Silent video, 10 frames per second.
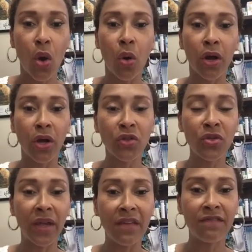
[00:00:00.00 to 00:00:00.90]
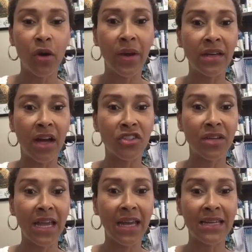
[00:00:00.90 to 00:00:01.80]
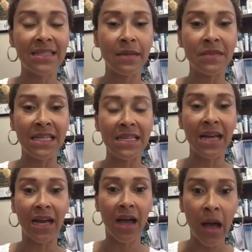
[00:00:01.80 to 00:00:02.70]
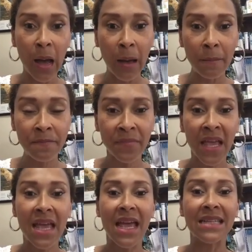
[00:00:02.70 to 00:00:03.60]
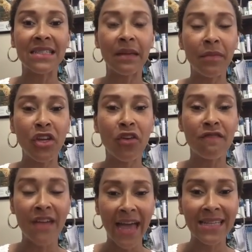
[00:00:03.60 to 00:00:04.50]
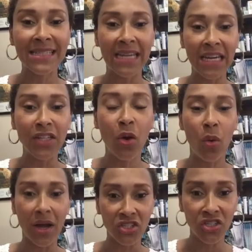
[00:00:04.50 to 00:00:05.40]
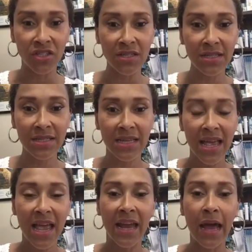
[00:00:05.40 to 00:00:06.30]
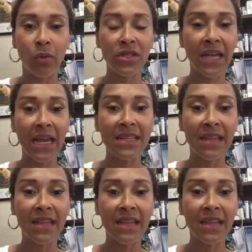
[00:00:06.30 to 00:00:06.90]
or go to info@drcandicemd.com and send me your vaccine questions, and I will take